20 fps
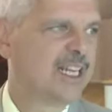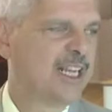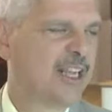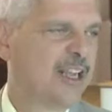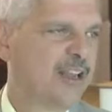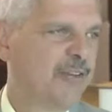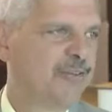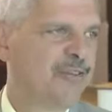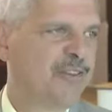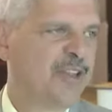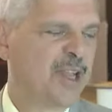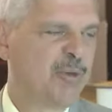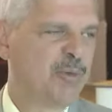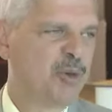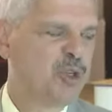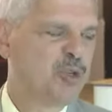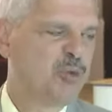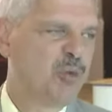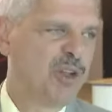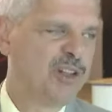if there
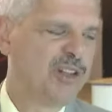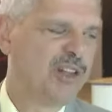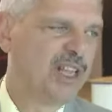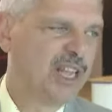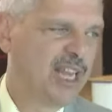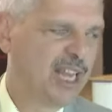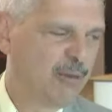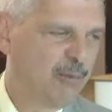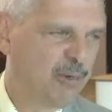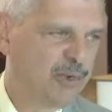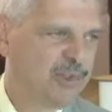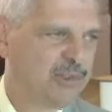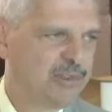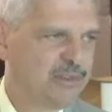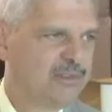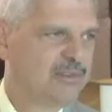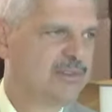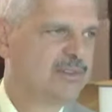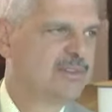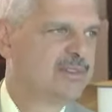was one thing I would
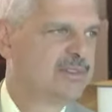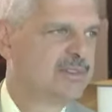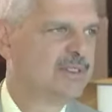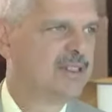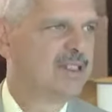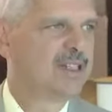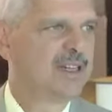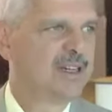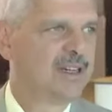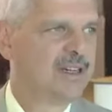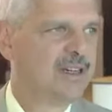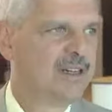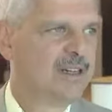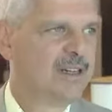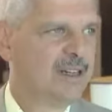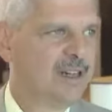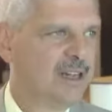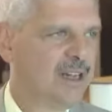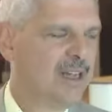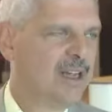
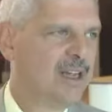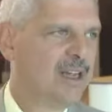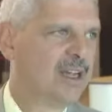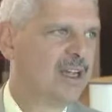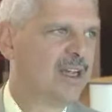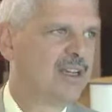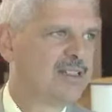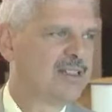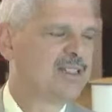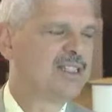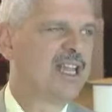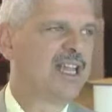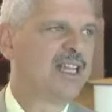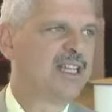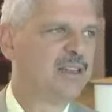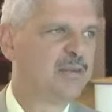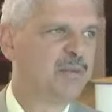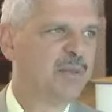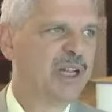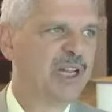uh, say
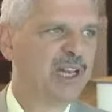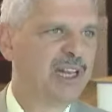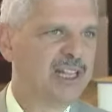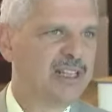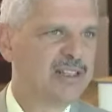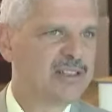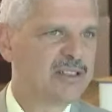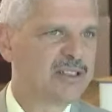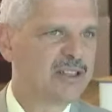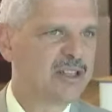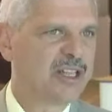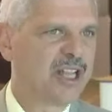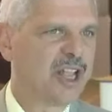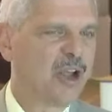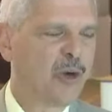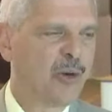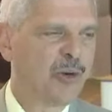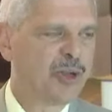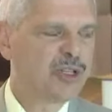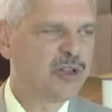the Middle East, they
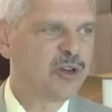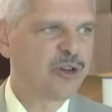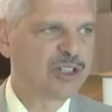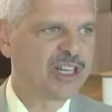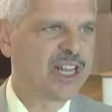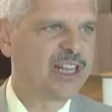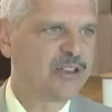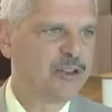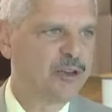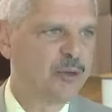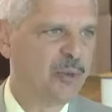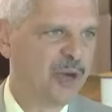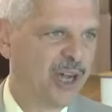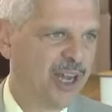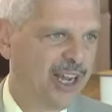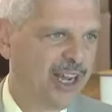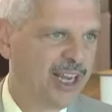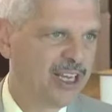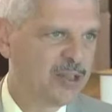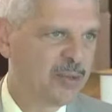always looked at
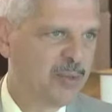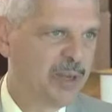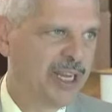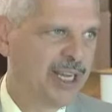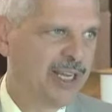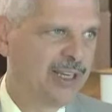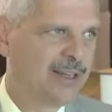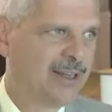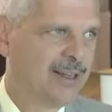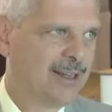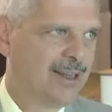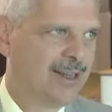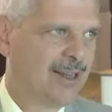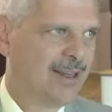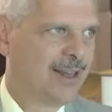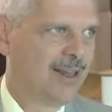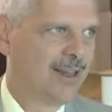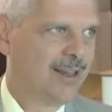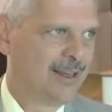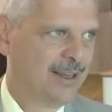Dubai as being
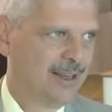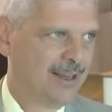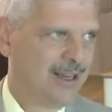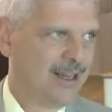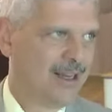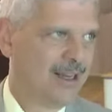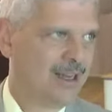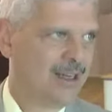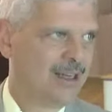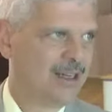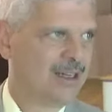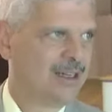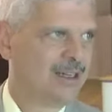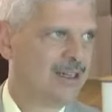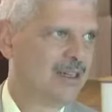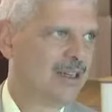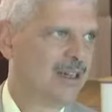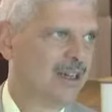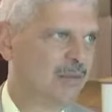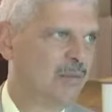uh,
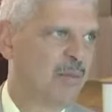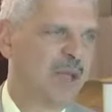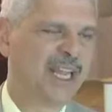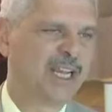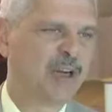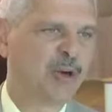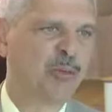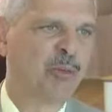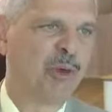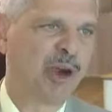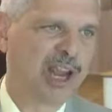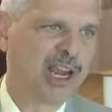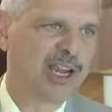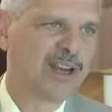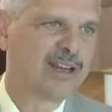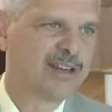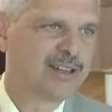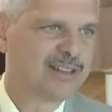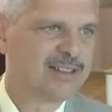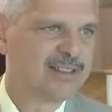a make or break
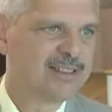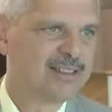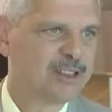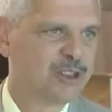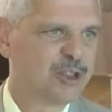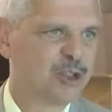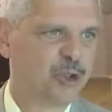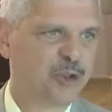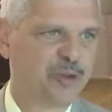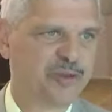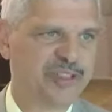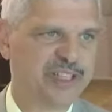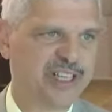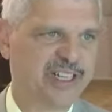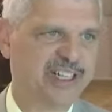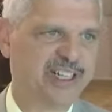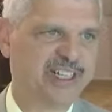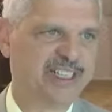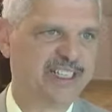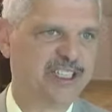sort of
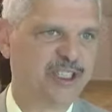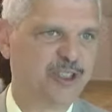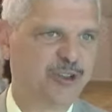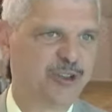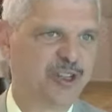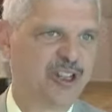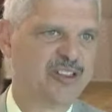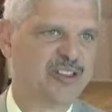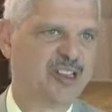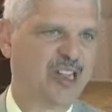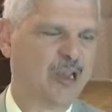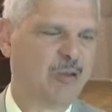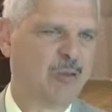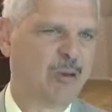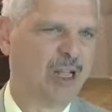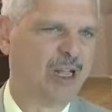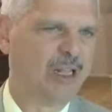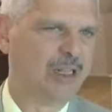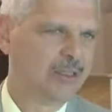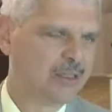city. You know, they say,
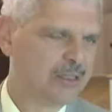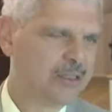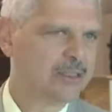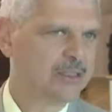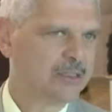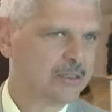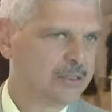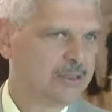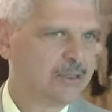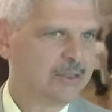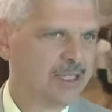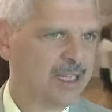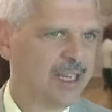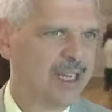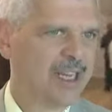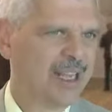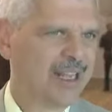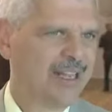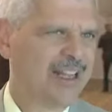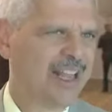well,
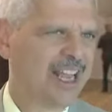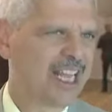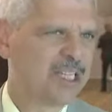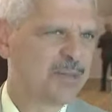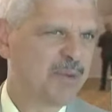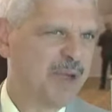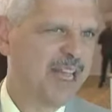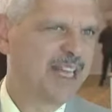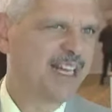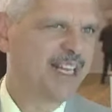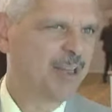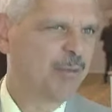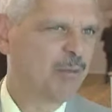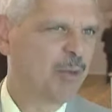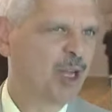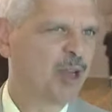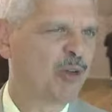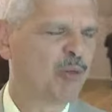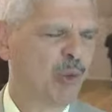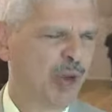they're expanding,
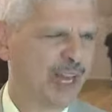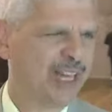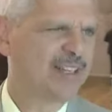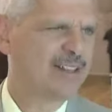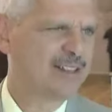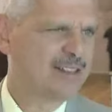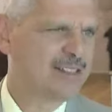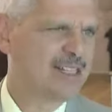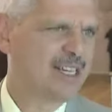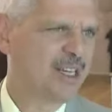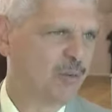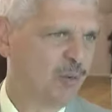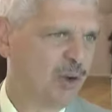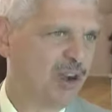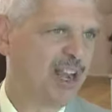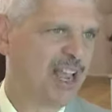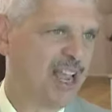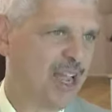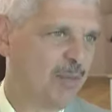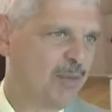but wait and see
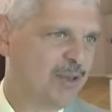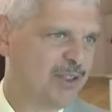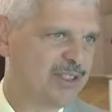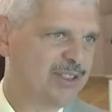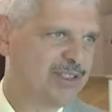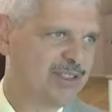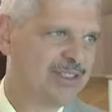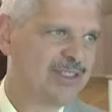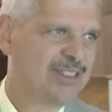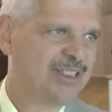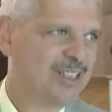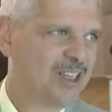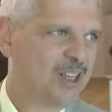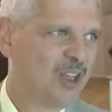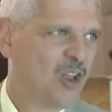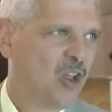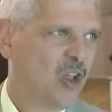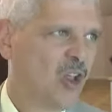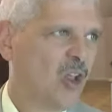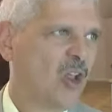what happens.
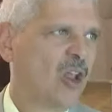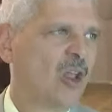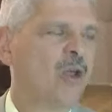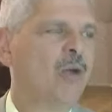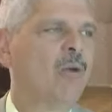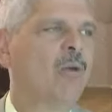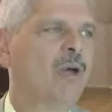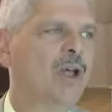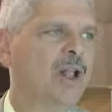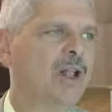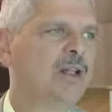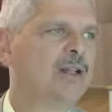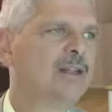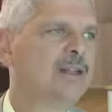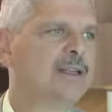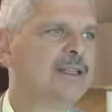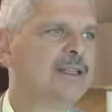Well,